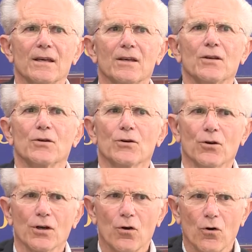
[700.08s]

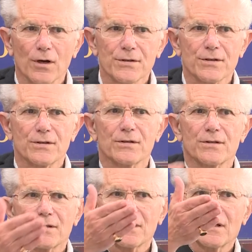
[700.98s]
Your
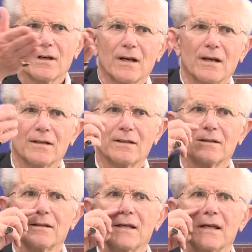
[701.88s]
course
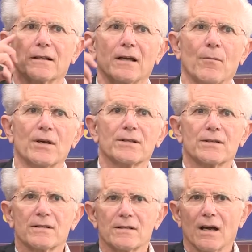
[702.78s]
in
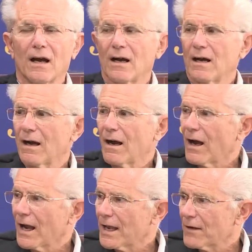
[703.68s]
economics,
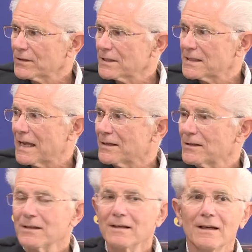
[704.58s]
I haven't
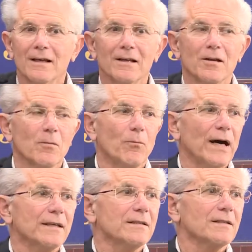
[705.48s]
attended,
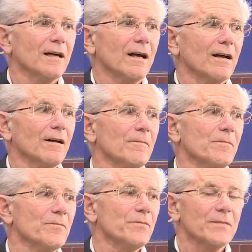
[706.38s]
but
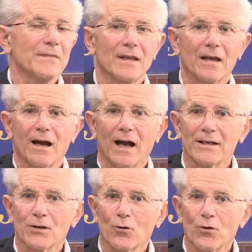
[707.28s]
I
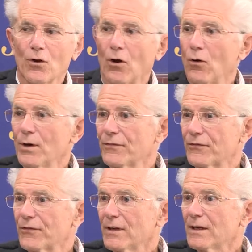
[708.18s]
don't know
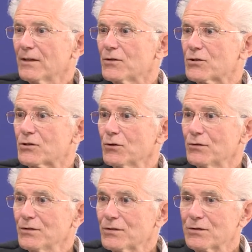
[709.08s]
if the
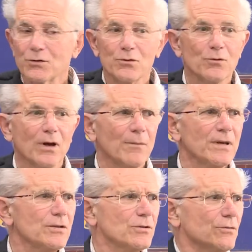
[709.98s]
students who, how
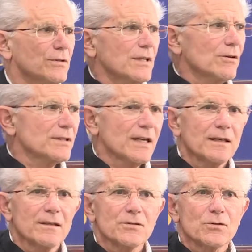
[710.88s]
many students here are
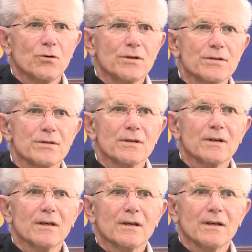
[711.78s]
taking this course?
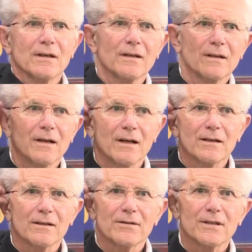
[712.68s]

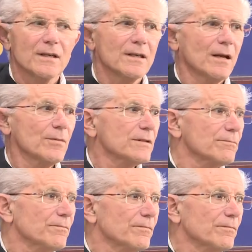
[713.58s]
The economics?